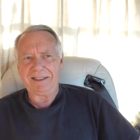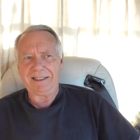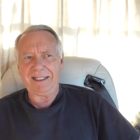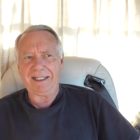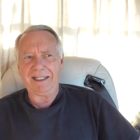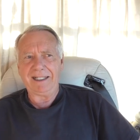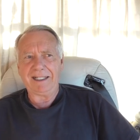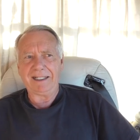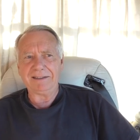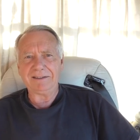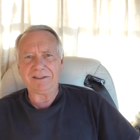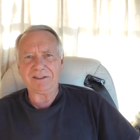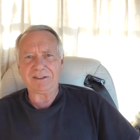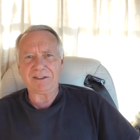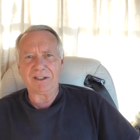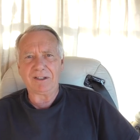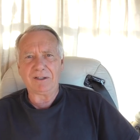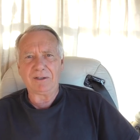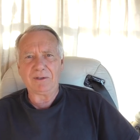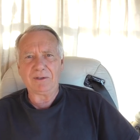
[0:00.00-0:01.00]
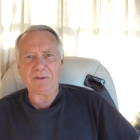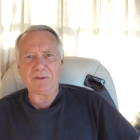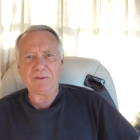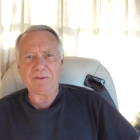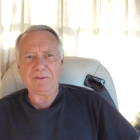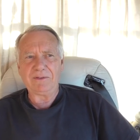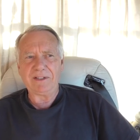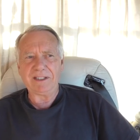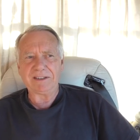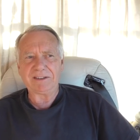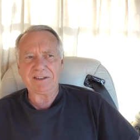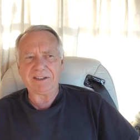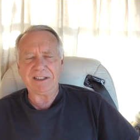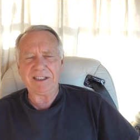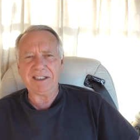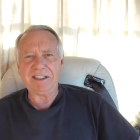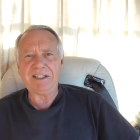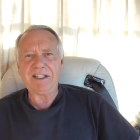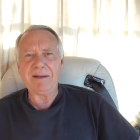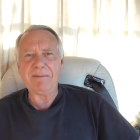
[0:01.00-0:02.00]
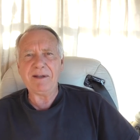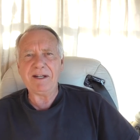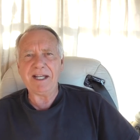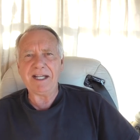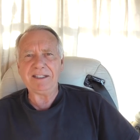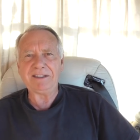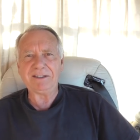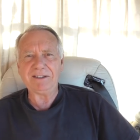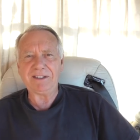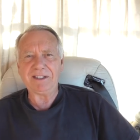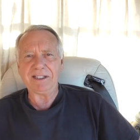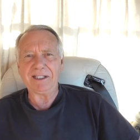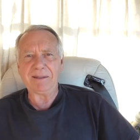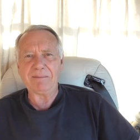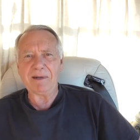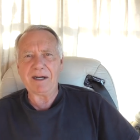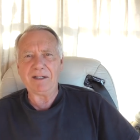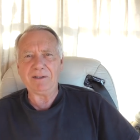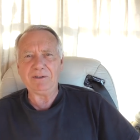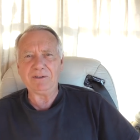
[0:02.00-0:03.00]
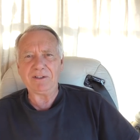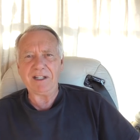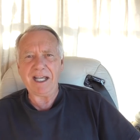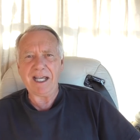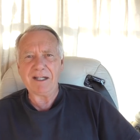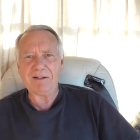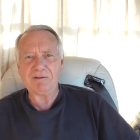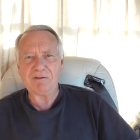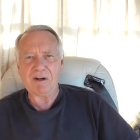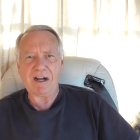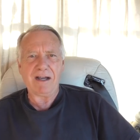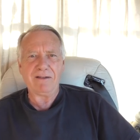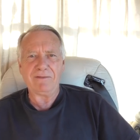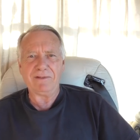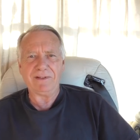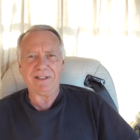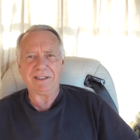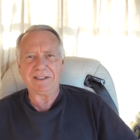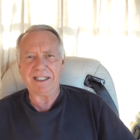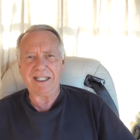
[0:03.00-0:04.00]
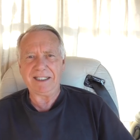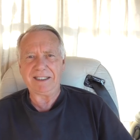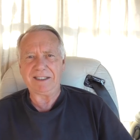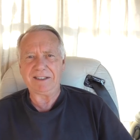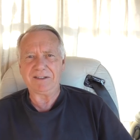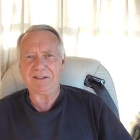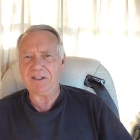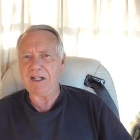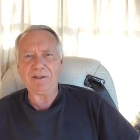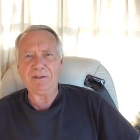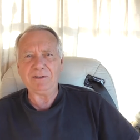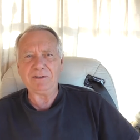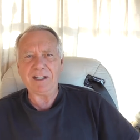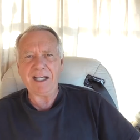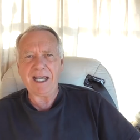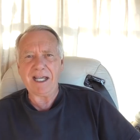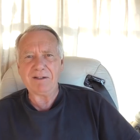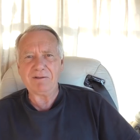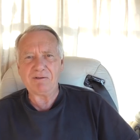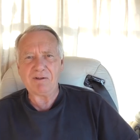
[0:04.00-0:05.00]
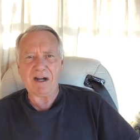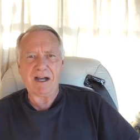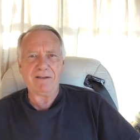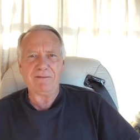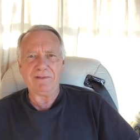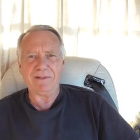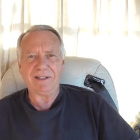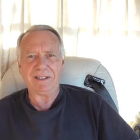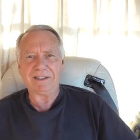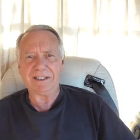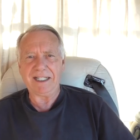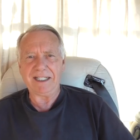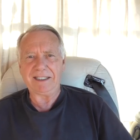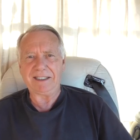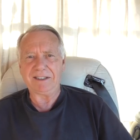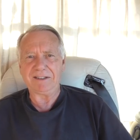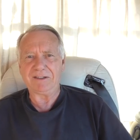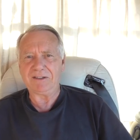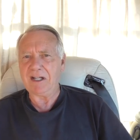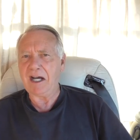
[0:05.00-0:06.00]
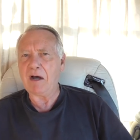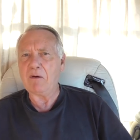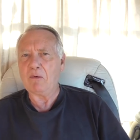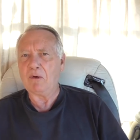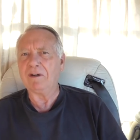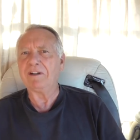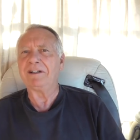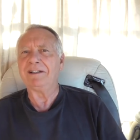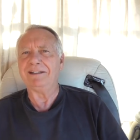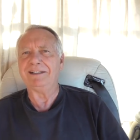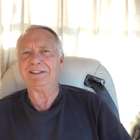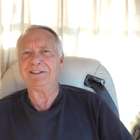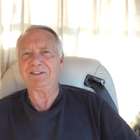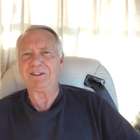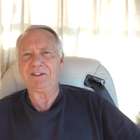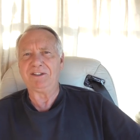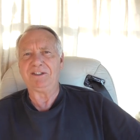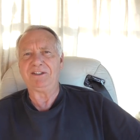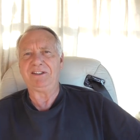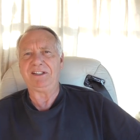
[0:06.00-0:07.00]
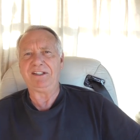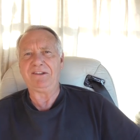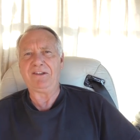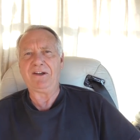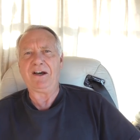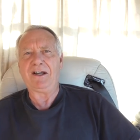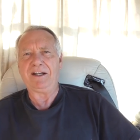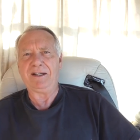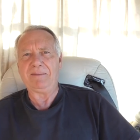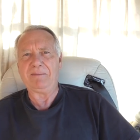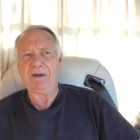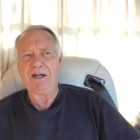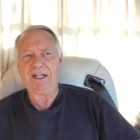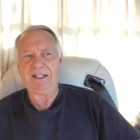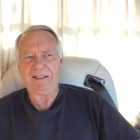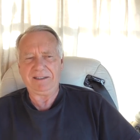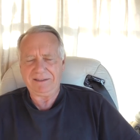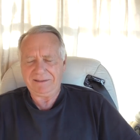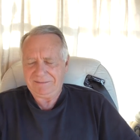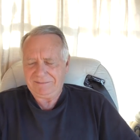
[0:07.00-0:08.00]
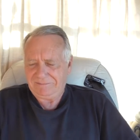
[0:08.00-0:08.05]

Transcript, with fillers: And so this intimidation thing about you can't drive in the lake is not you can't drive in the lake is not working as good as he thought it might.